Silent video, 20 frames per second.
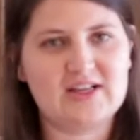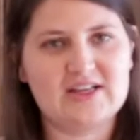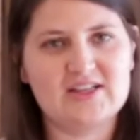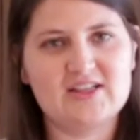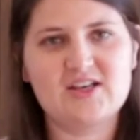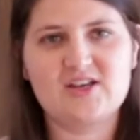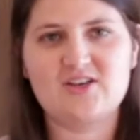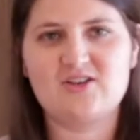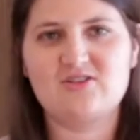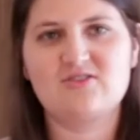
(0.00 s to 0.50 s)
glad
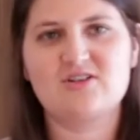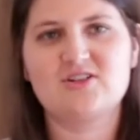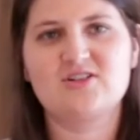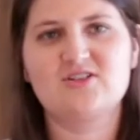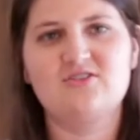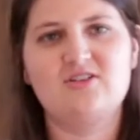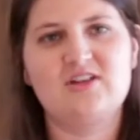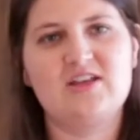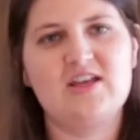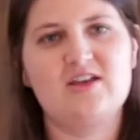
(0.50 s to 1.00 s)
that you are
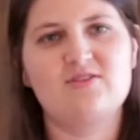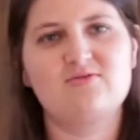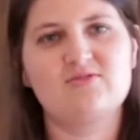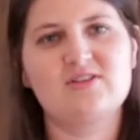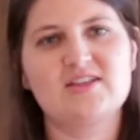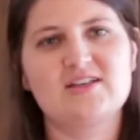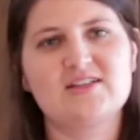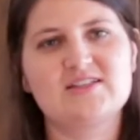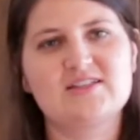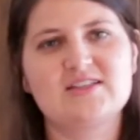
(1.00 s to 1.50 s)
tuning in
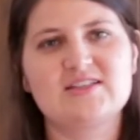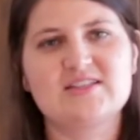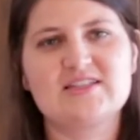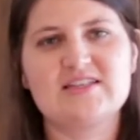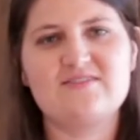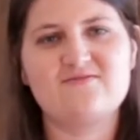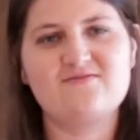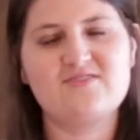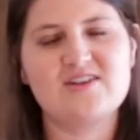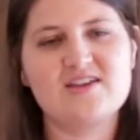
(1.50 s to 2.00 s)
with us this
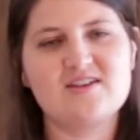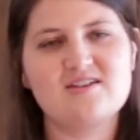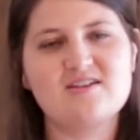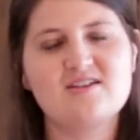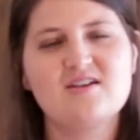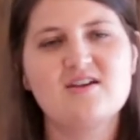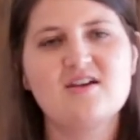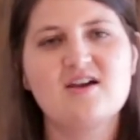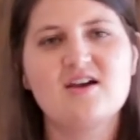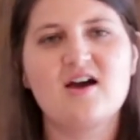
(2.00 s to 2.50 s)
evening.
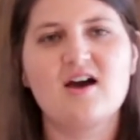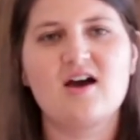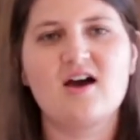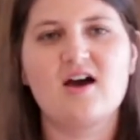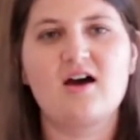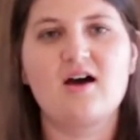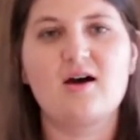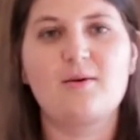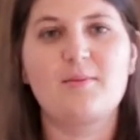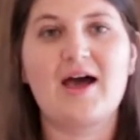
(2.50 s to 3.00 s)

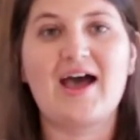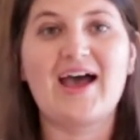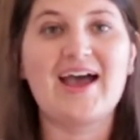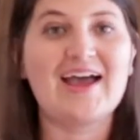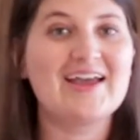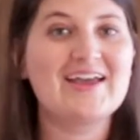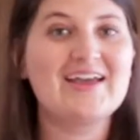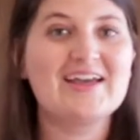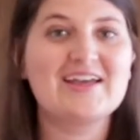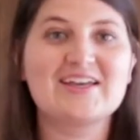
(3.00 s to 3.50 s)
Um,
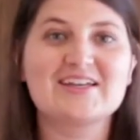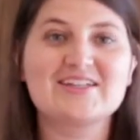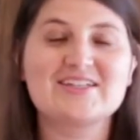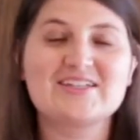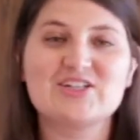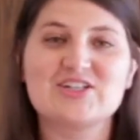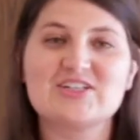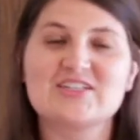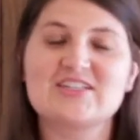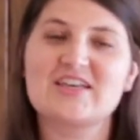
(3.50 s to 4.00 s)
I get
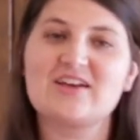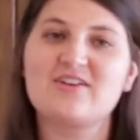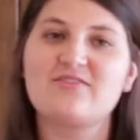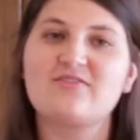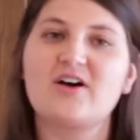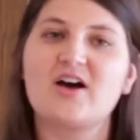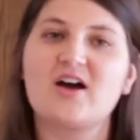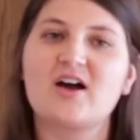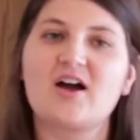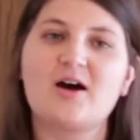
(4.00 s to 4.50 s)
to just give
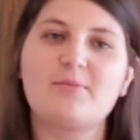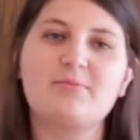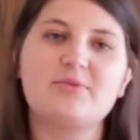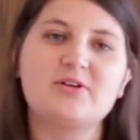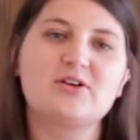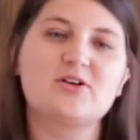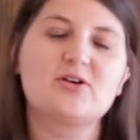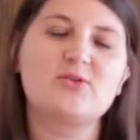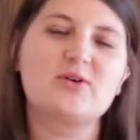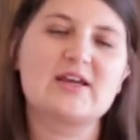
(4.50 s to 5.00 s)
a
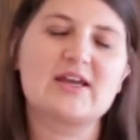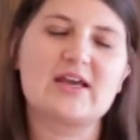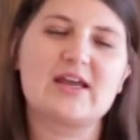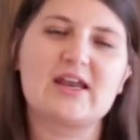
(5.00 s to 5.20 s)
couple quick